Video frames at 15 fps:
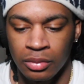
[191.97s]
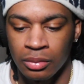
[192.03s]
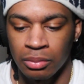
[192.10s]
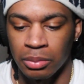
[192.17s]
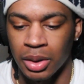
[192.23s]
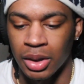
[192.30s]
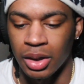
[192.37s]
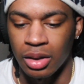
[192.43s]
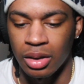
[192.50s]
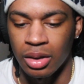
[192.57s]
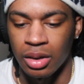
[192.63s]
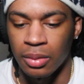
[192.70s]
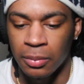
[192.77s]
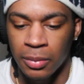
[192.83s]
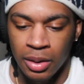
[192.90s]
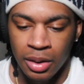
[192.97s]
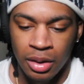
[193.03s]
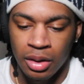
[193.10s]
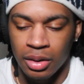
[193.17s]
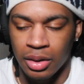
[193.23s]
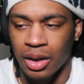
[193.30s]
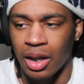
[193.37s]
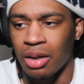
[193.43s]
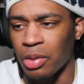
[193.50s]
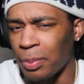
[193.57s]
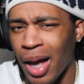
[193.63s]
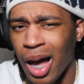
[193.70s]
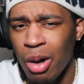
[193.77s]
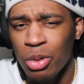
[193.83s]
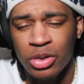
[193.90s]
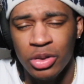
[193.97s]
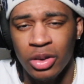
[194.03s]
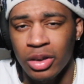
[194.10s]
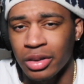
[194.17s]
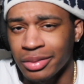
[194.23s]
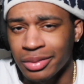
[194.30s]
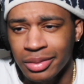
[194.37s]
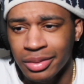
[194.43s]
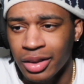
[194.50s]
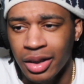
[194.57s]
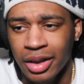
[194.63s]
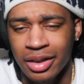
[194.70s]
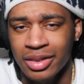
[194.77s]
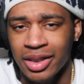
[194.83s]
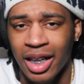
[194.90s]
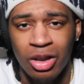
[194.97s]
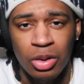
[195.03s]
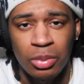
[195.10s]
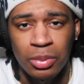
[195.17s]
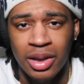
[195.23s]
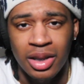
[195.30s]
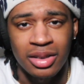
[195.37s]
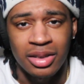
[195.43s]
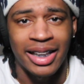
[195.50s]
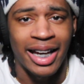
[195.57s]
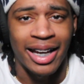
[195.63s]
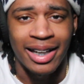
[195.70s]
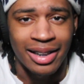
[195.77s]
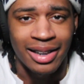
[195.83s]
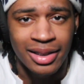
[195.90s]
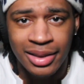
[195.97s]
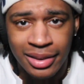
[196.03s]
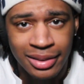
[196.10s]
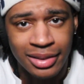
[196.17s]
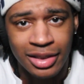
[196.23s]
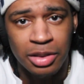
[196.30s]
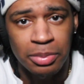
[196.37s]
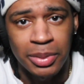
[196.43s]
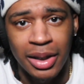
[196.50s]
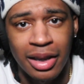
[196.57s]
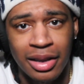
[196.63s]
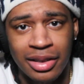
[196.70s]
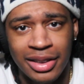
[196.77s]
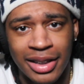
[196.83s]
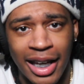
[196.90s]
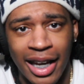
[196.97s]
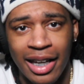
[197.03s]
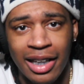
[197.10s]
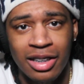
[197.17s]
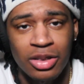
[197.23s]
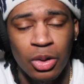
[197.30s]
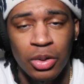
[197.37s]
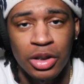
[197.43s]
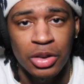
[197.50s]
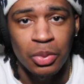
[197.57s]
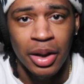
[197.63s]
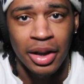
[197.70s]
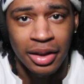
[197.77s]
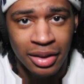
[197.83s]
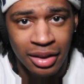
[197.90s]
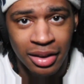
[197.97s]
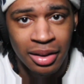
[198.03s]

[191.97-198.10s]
But yeah, the powers are entangled because of Kang. Let's be honest, Kang is on his way.